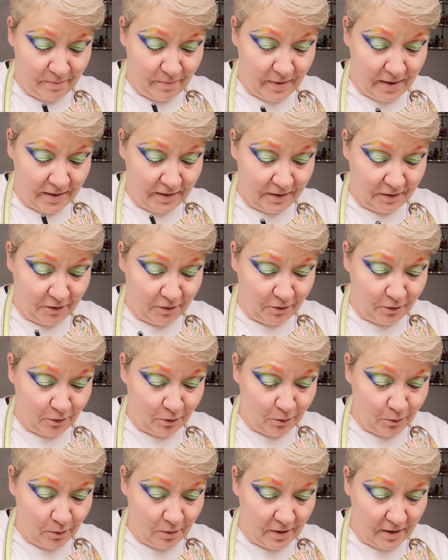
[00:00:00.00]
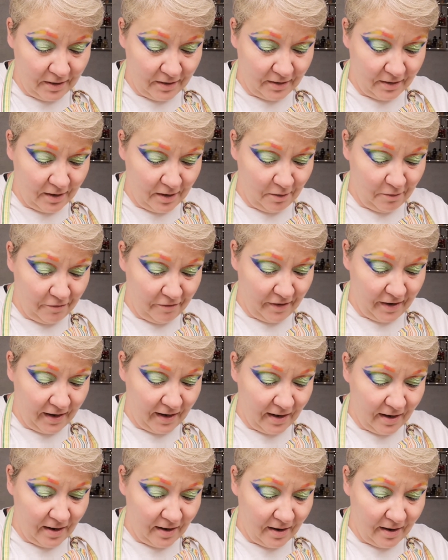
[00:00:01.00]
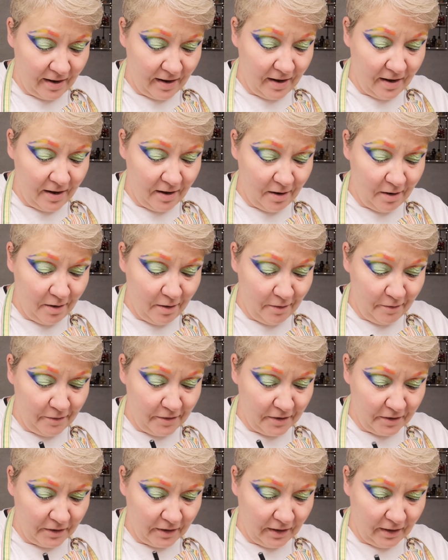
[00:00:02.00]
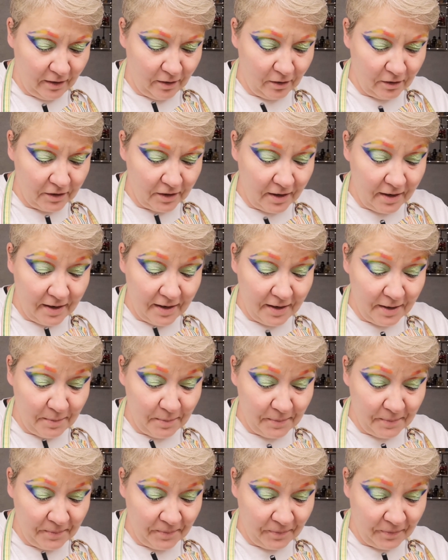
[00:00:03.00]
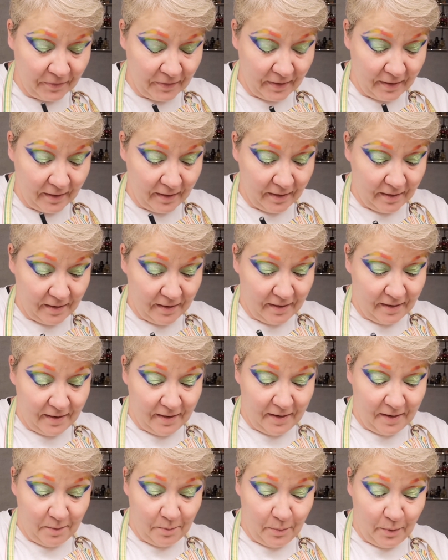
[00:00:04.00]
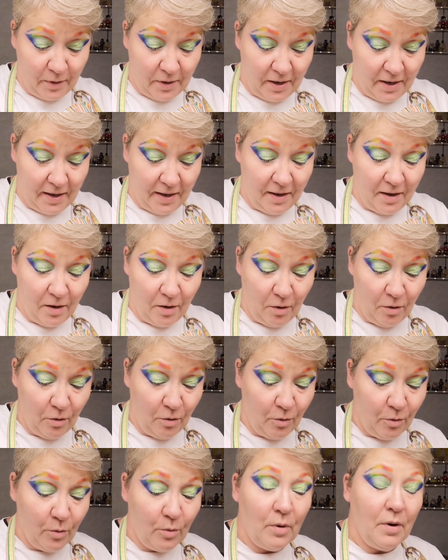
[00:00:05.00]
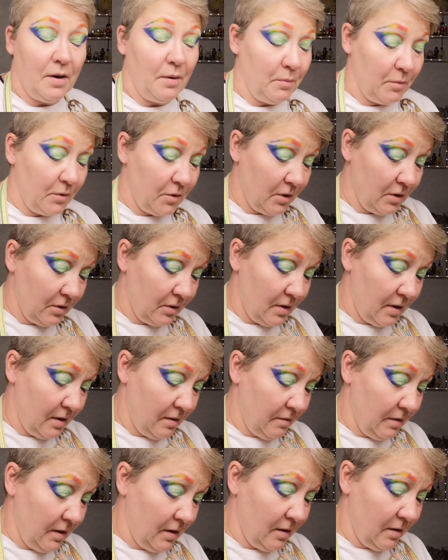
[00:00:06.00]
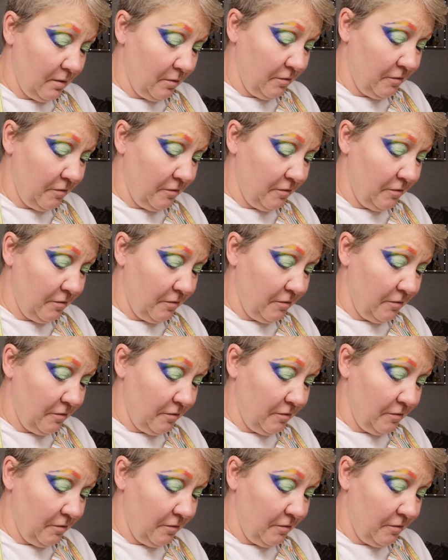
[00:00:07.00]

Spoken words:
manage to do that. I fail every single time. But hey ho, I'm just having